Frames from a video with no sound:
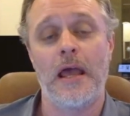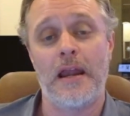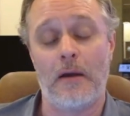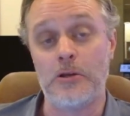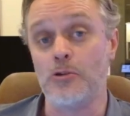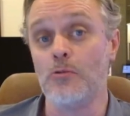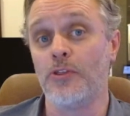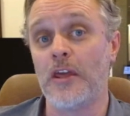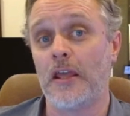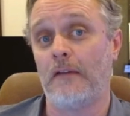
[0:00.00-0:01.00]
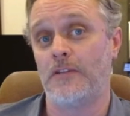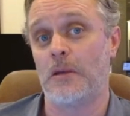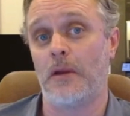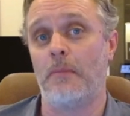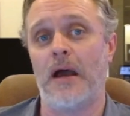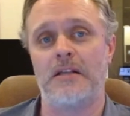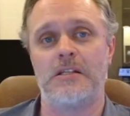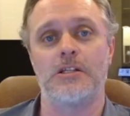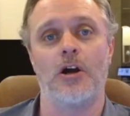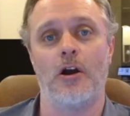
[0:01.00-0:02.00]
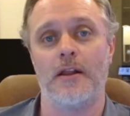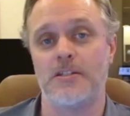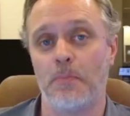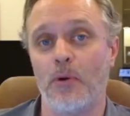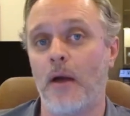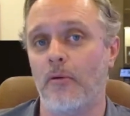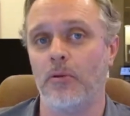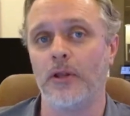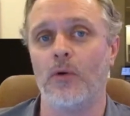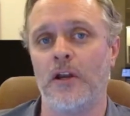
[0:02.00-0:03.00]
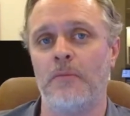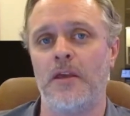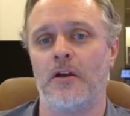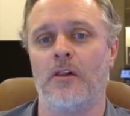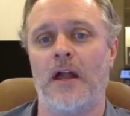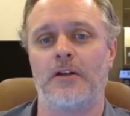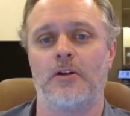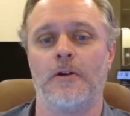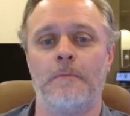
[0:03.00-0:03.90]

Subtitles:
Now, I do think if somebody buys this card, it's probably going to be a collector.